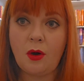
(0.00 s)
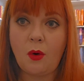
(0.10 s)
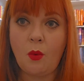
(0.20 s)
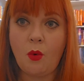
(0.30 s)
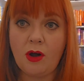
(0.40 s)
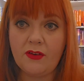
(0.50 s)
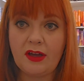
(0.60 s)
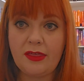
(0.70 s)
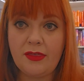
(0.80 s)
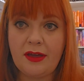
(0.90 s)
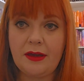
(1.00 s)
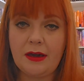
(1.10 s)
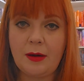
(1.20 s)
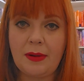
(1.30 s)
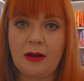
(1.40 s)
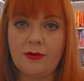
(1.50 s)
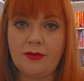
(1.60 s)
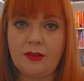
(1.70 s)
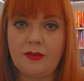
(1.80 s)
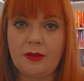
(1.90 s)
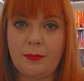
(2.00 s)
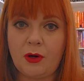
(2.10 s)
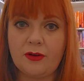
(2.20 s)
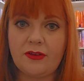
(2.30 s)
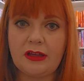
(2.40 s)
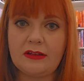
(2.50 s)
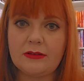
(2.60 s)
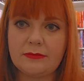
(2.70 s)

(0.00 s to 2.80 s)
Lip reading: what I think about this box set.